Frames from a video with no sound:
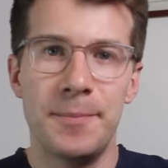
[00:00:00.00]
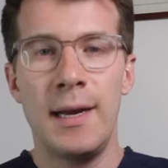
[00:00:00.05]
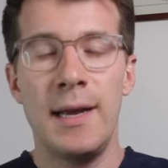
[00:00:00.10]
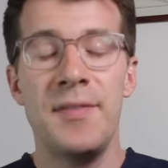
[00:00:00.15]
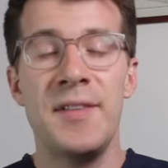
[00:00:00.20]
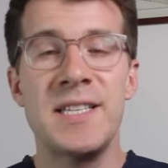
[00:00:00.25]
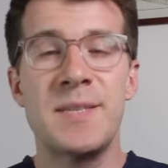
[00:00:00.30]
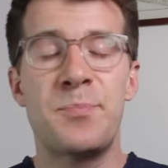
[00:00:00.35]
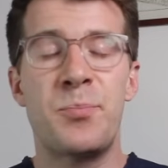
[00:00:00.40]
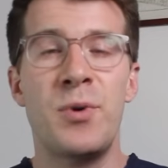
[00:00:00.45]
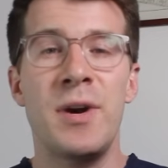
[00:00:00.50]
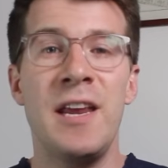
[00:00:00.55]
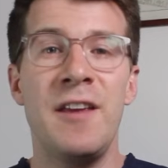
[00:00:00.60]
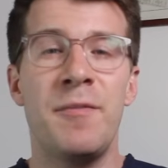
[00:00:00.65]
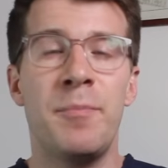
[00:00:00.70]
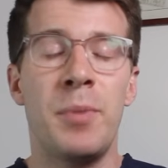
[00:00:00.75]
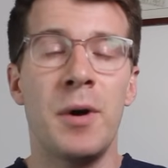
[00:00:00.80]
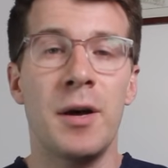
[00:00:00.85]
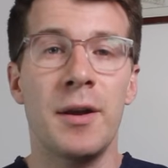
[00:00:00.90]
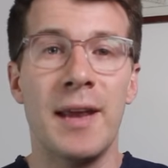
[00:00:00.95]
In this
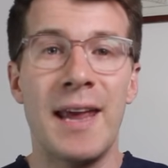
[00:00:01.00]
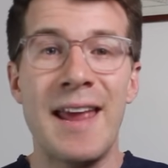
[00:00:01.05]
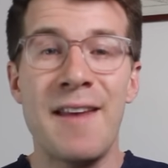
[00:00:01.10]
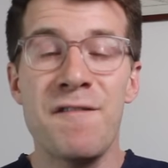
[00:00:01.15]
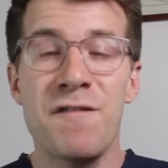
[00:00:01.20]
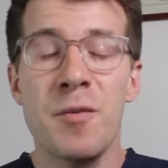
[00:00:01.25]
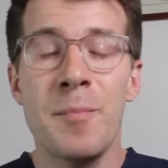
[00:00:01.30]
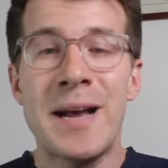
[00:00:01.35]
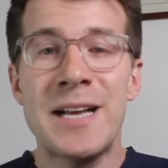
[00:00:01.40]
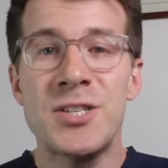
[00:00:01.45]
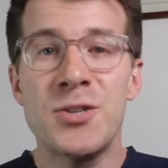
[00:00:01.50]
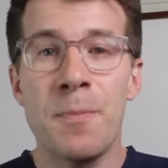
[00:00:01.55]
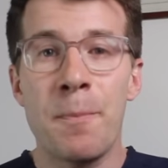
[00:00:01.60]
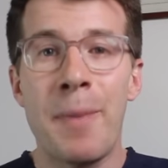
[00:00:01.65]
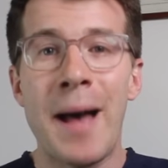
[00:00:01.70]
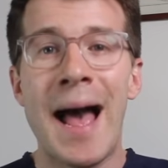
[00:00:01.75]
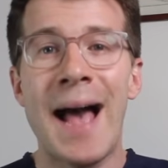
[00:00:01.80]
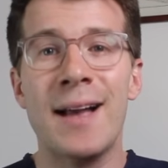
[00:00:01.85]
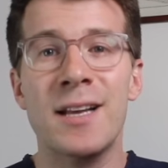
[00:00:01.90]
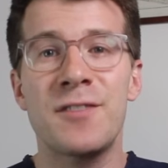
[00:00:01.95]
brief but
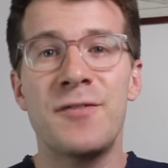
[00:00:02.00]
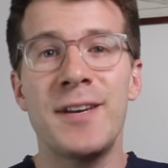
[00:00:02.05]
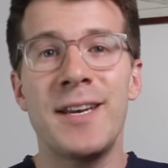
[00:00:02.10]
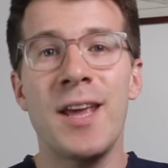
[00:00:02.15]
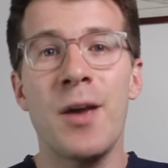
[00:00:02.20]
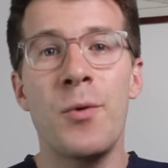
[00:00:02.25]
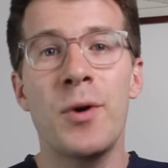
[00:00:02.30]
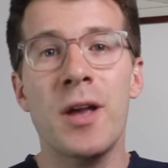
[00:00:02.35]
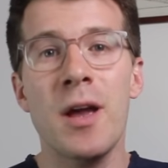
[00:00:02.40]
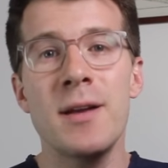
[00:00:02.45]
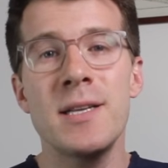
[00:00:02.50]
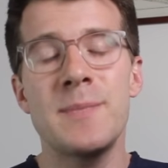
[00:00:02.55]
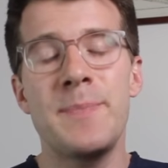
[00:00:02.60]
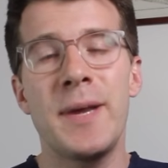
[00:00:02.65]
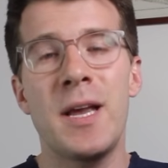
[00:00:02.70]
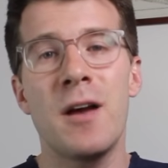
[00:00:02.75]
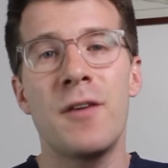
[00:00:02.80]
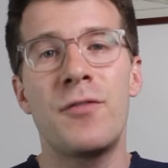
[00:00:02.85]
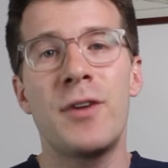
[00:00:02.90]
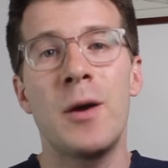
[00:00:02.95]
information-packed video, we're going to be
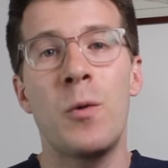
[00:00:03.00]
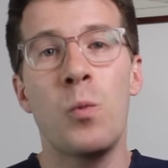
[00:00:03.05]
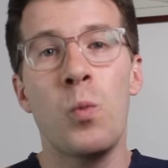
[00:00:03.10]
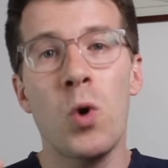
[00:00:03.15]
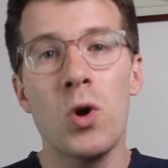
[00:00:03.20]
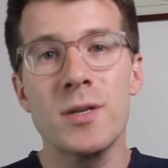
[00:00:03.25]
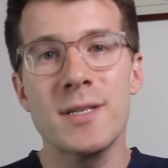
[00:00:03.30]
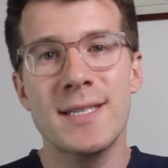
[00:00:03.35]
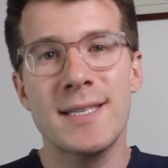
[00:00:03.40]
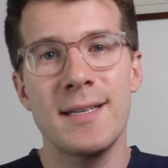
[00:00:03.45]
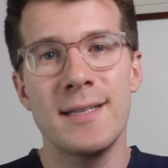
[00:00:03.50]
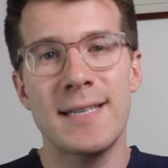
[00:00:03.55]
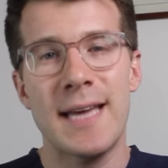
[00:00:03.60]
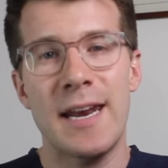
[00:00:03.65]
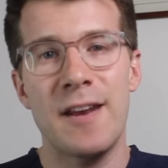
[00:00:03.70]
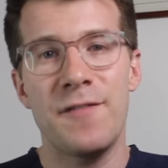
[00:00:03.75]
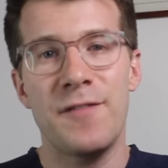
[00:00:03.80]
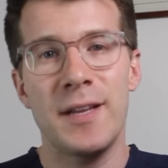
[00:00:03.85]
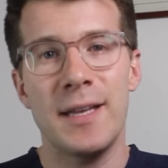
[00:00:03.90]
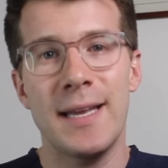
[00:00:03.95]
covering what
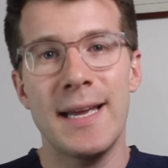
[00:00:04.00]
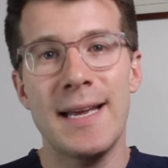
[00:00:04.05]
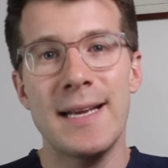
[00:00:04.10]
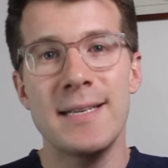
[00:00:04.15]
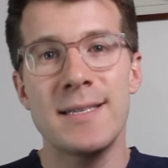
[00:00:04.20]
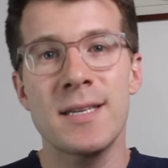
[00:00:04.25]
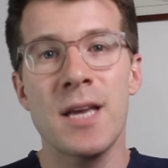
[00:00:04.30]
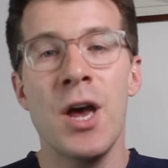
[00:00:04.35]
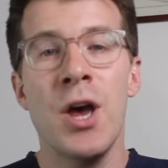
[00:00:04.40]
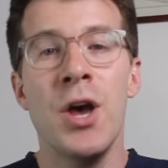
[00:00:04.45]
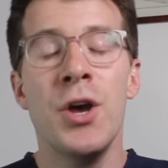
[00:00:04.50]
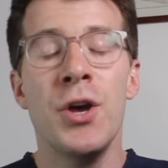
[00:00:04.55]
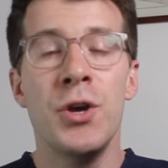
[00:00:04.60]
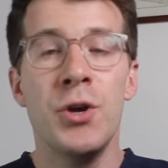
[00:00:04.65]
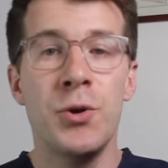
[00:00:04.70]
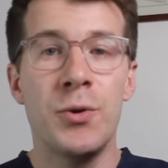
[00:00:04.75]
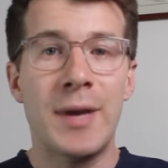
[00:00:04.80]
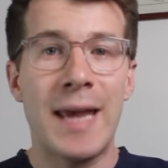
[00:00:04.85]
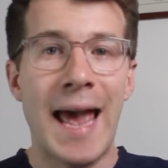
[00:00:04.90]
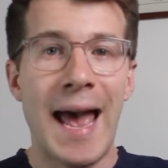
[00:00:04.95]
Sildenafil is,
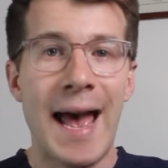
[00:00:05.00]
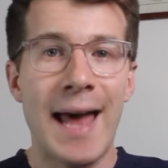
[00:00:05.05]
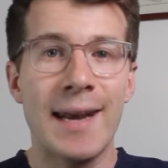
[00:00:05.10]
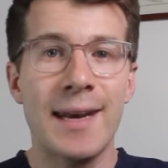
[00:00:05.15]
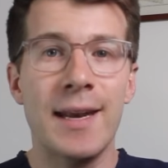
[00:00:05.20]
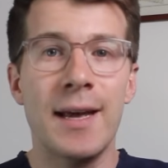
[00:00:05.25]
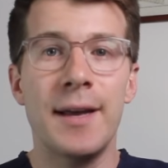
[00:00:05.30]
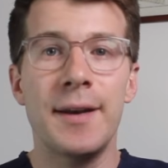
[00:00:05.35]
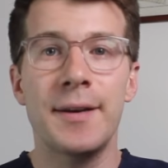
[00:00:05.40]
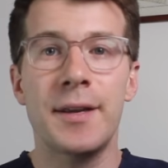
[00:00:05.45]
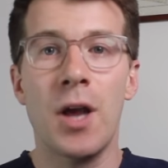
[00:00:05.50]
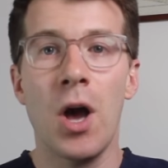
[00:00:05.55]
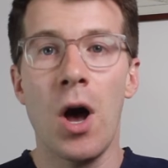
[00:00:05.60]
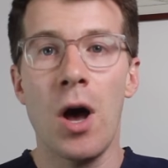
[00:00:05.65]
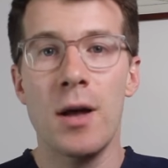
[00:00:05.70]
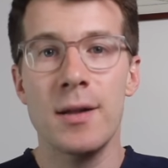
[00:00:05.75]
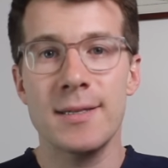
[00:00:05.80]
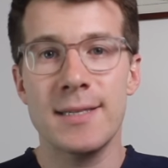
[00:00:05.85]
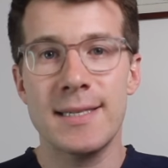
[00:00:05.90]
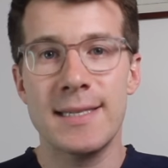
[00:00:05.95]
who can and
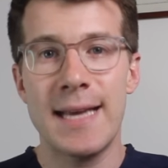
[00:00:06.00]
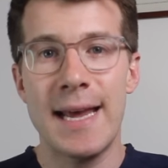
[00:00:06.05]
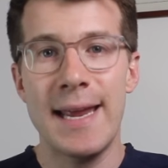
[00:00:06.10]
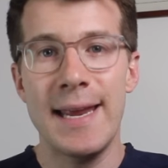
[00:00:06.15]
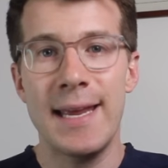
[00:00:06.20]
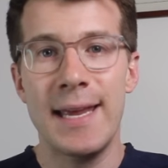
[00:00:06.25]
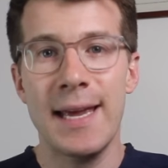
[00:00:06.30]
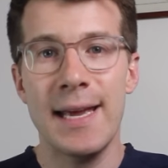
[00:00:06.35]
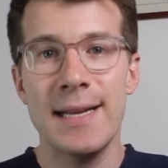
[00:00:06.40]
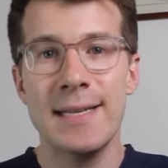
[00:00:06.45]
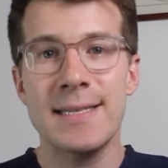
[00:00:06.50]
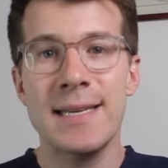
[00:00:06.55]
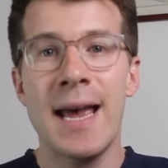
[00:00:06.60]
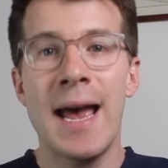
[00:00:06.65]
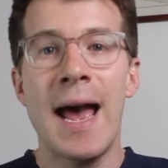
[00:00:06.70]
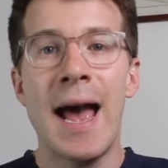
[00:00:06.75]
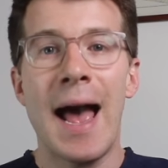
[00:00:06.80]
can't take it,